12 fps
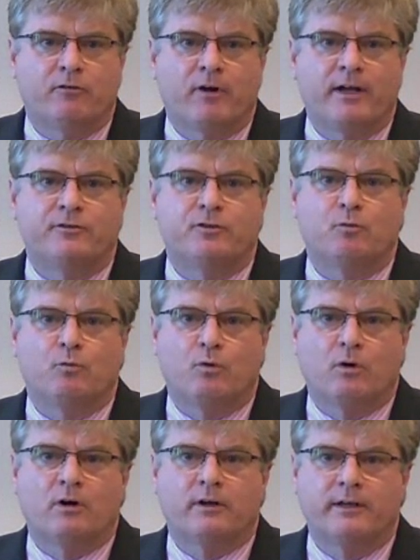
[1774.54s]
the right to
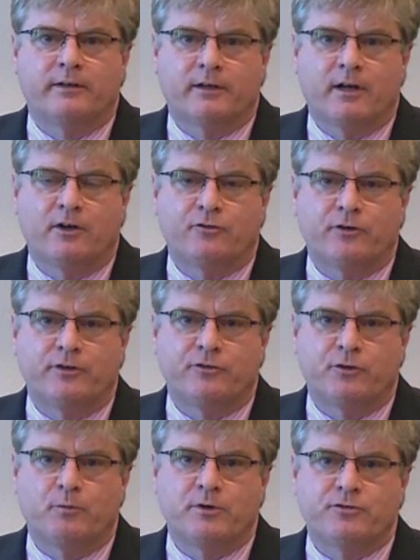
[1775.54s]
work in the countries
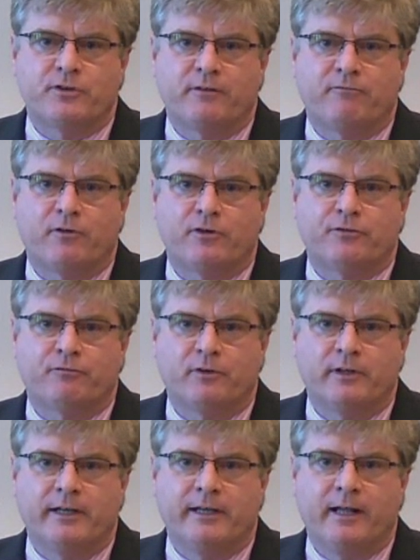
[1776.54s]
to which they first
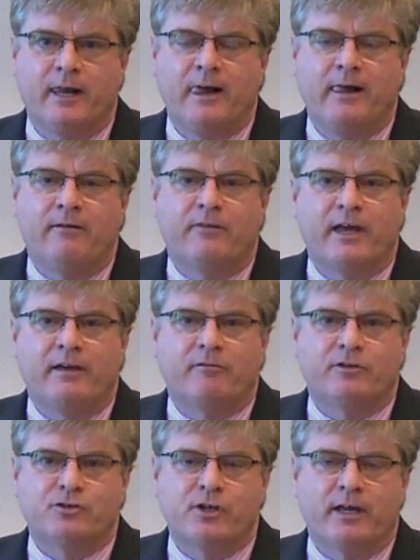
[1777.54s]
flee, they have a
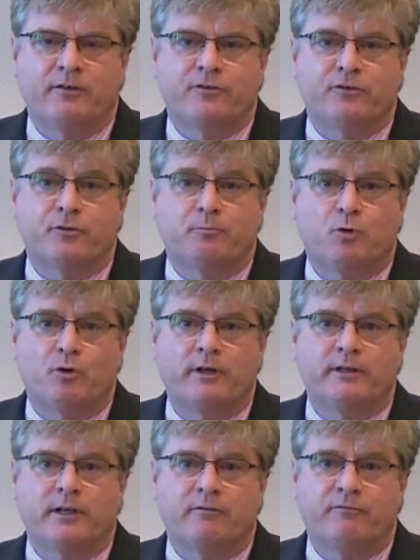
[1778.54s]
chance of
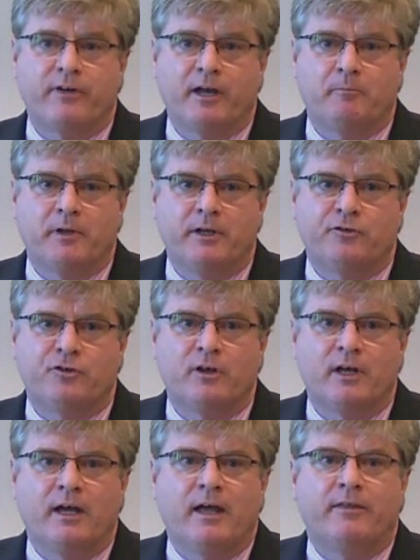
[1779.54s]
supporting their families.
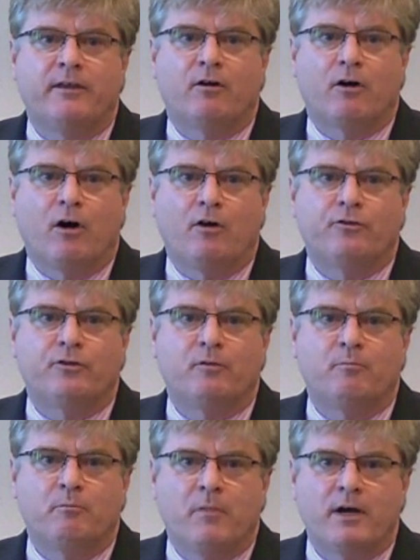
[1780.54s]
They're also
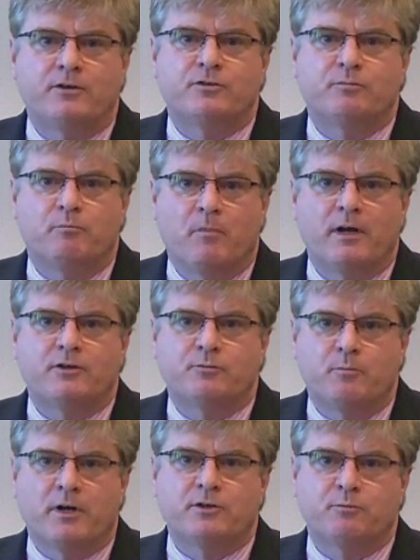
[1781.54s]
much, much,
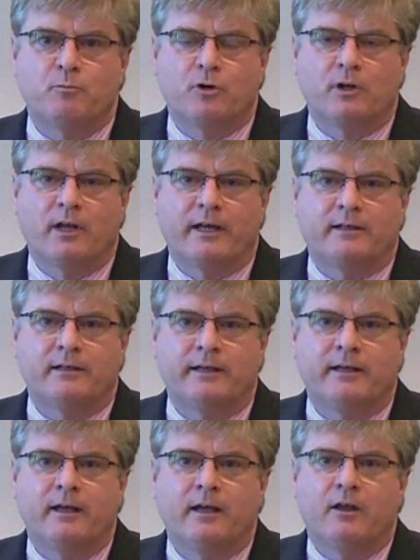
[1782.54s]
much more
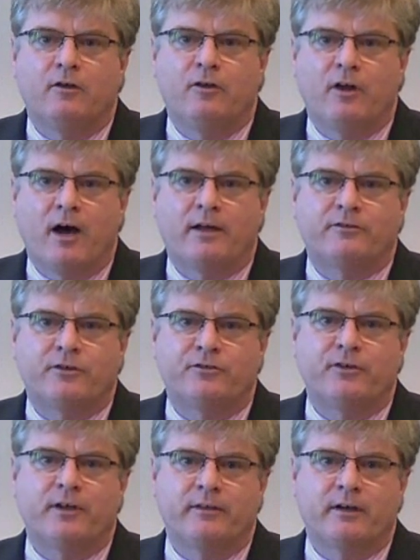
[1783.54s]
likely not to
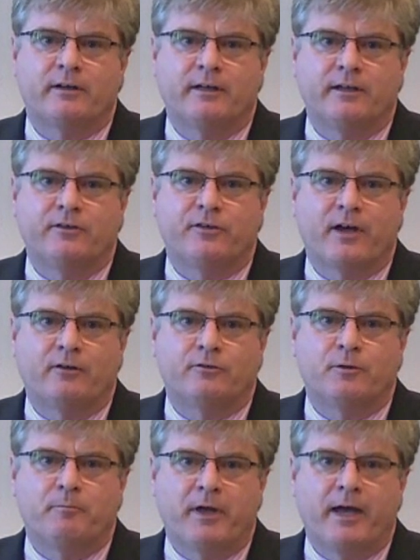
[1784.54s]
send their kids out
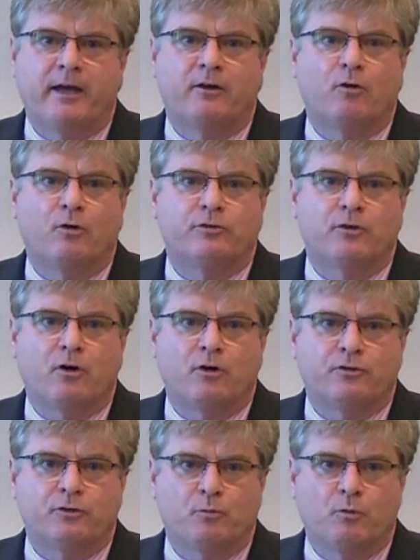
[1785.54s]
to beg or
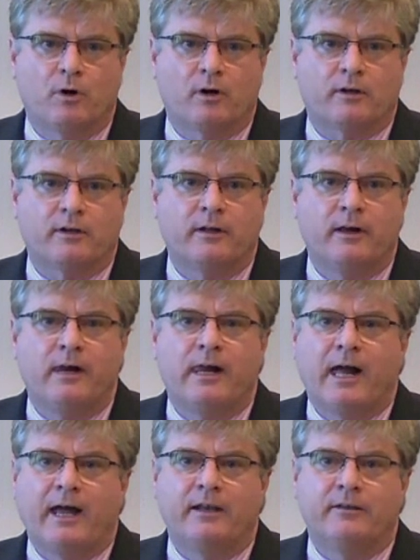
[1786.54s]
to work.
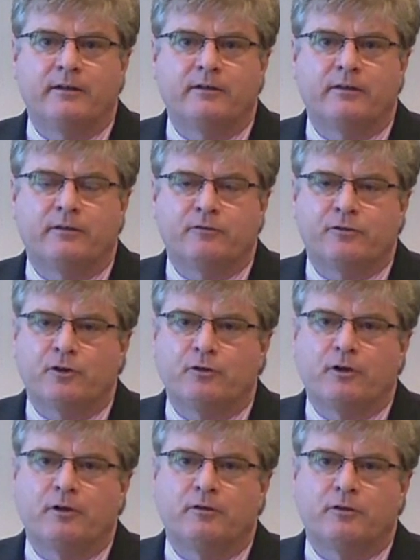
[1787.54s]
And so
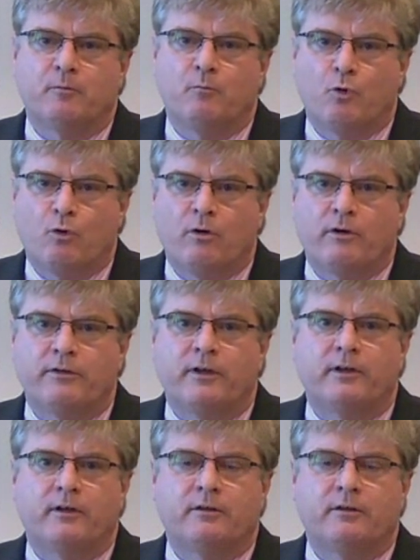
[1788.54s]
the more